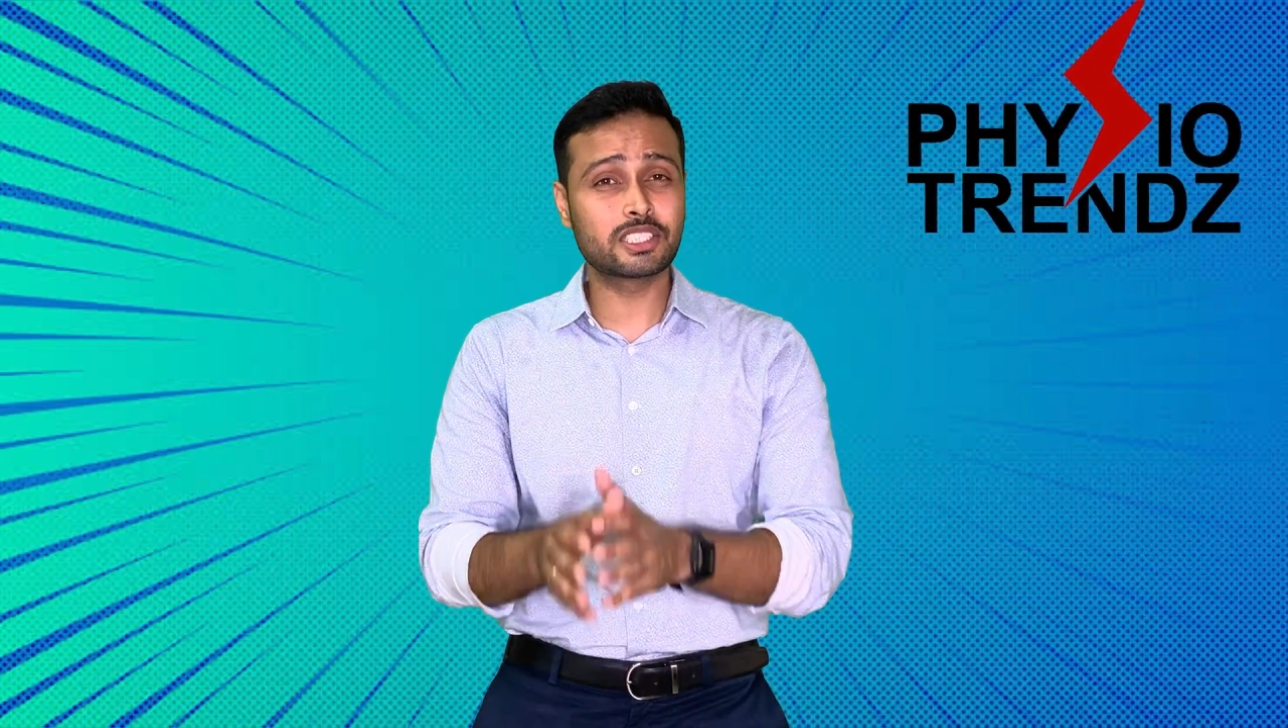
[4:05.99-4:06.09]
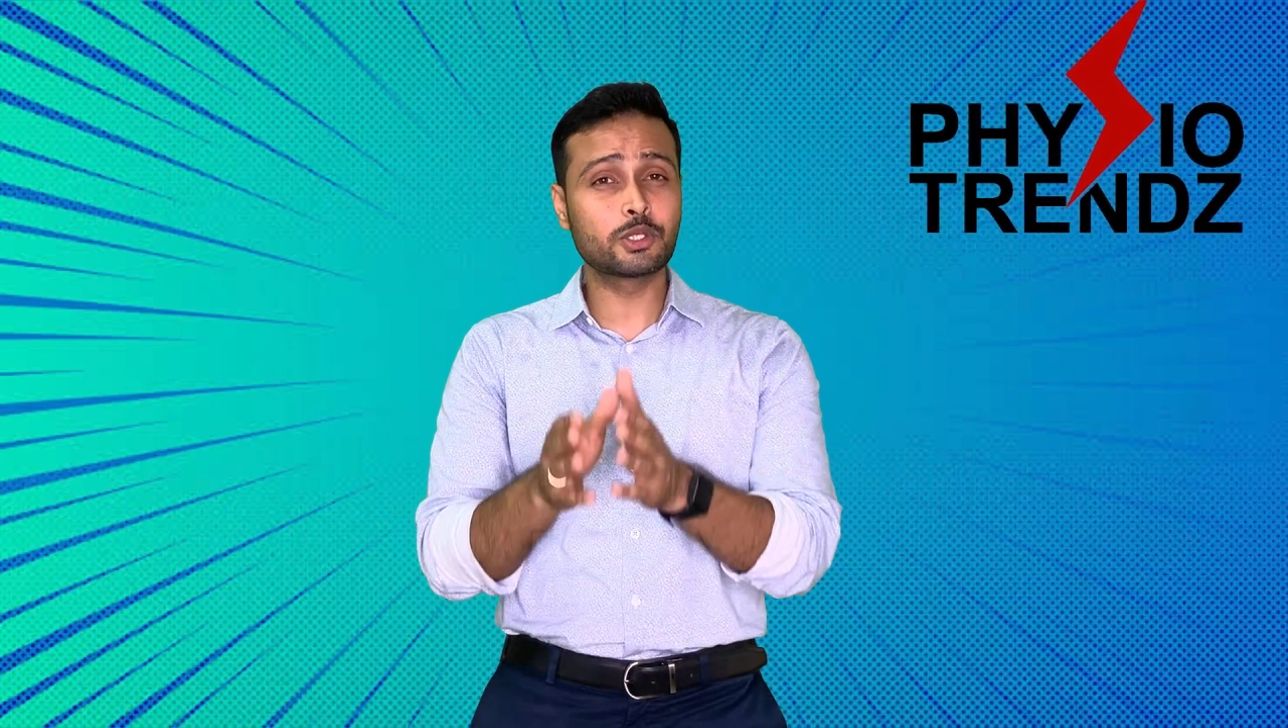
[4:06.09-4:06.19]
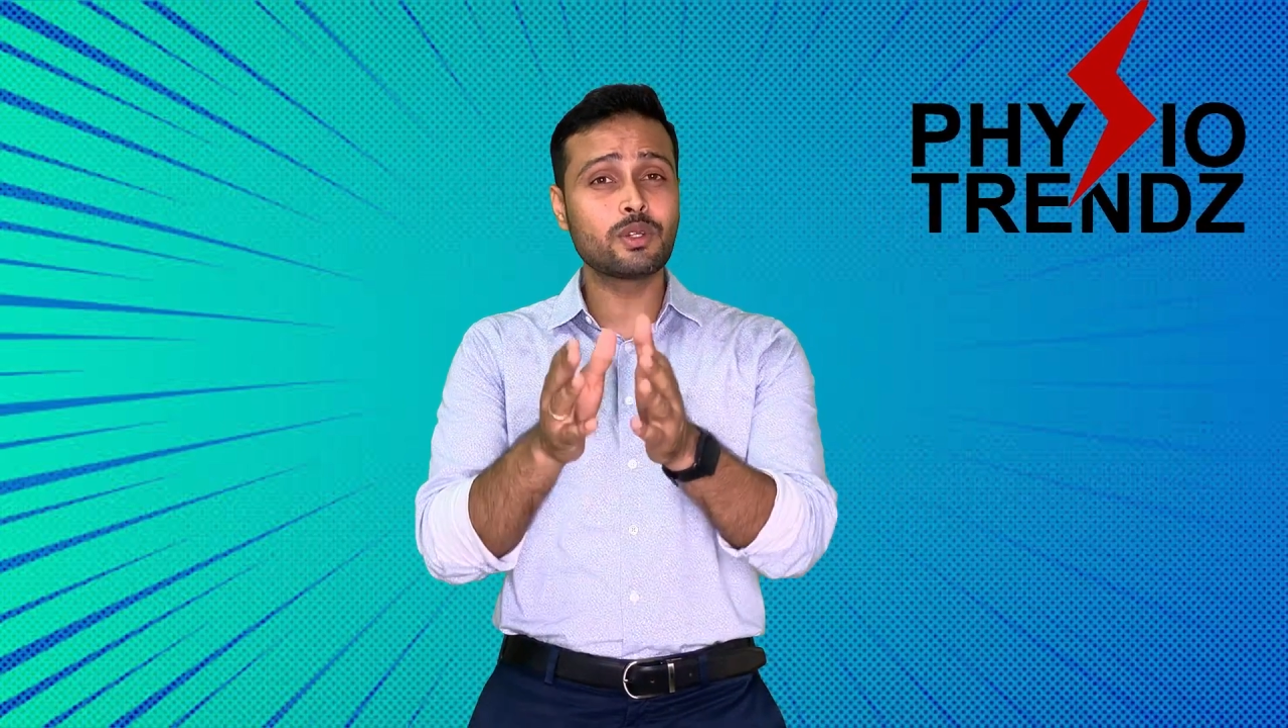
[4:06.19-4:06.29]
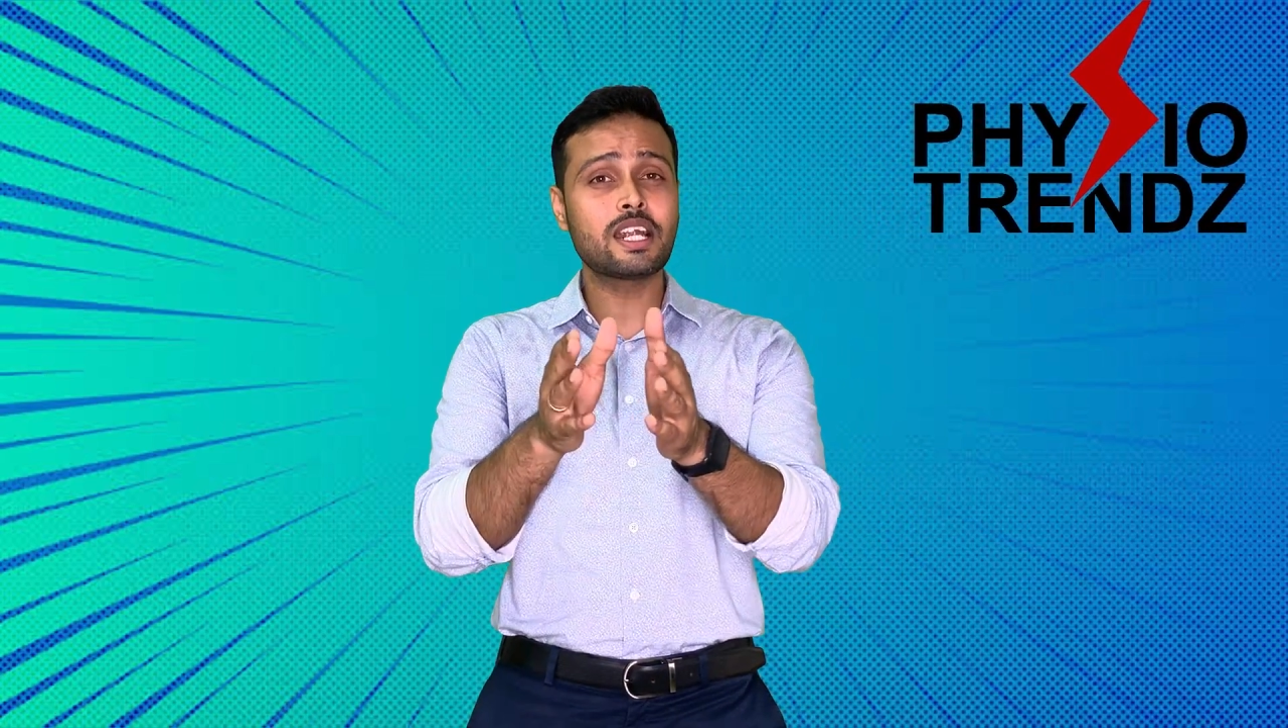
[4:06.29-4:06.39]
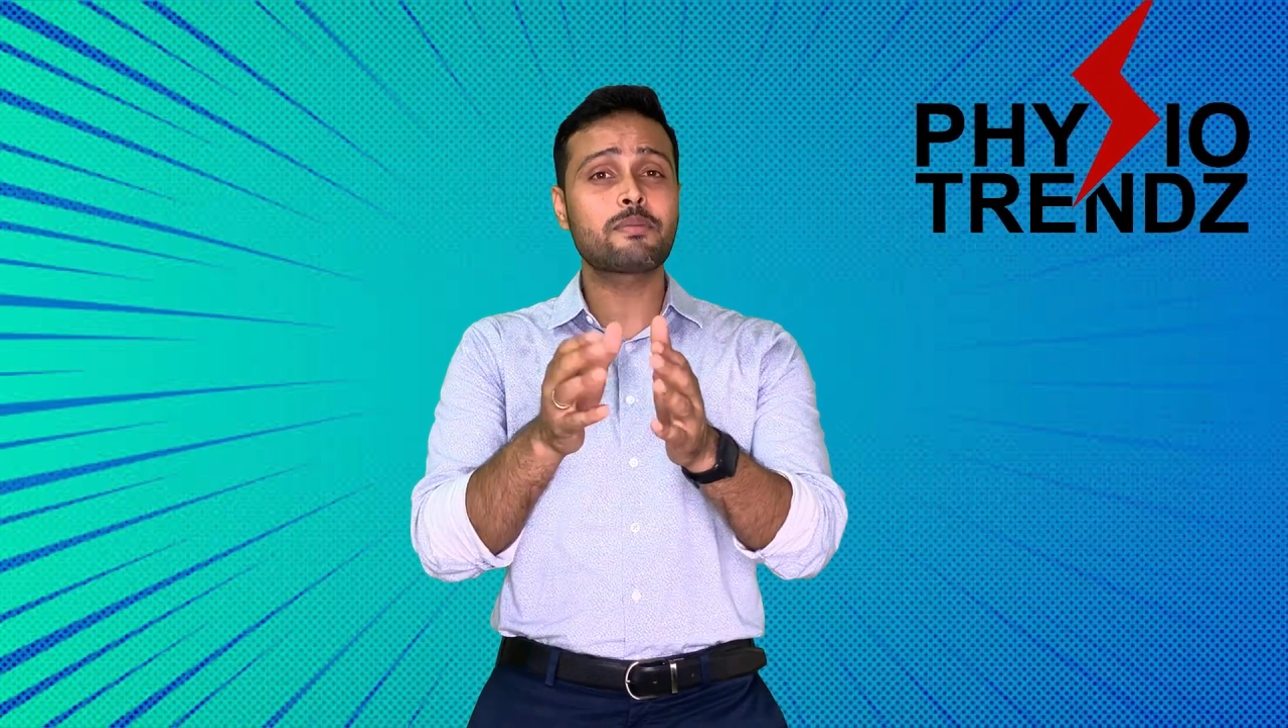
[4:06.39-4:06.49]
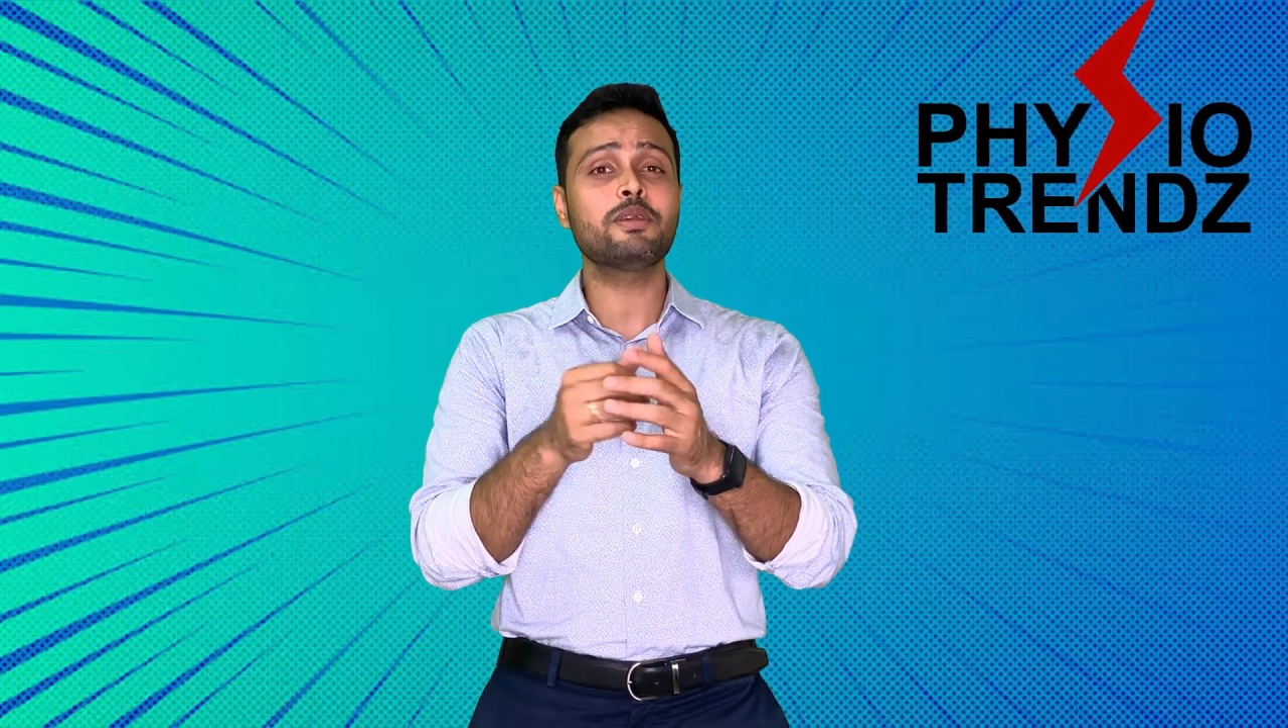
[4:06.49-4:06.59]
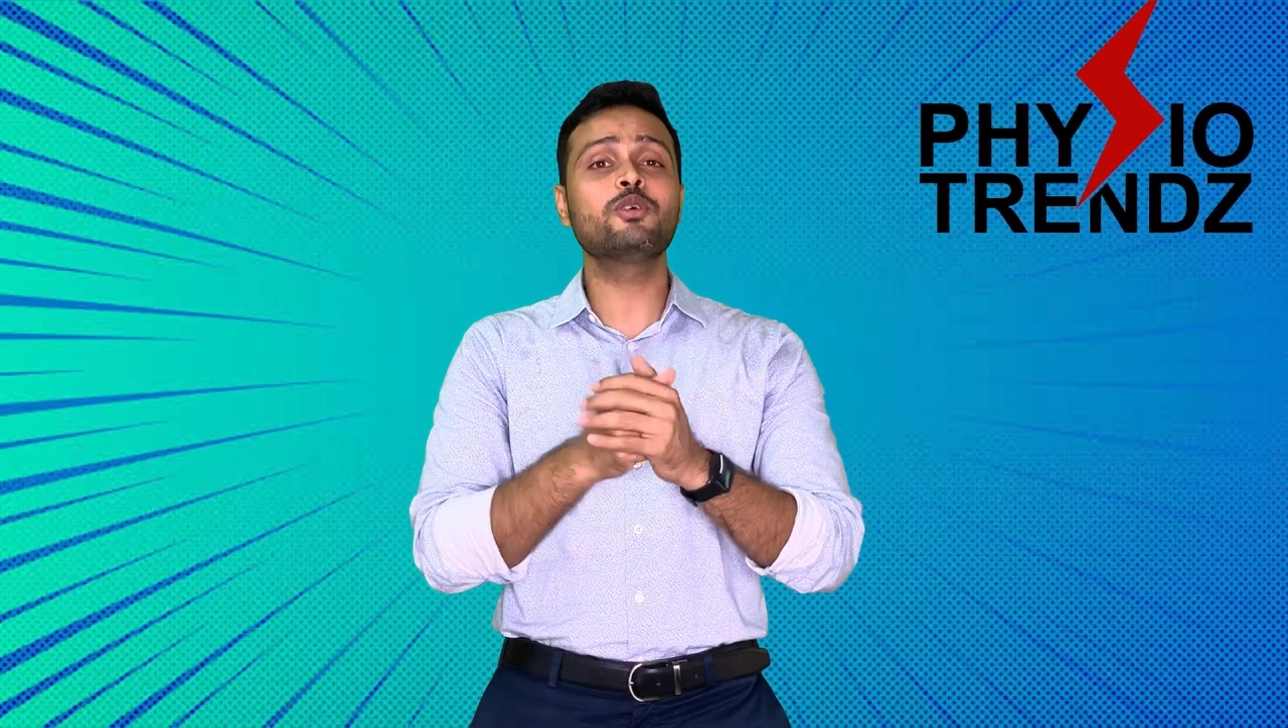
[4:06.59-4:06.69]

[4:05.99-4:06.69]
do let me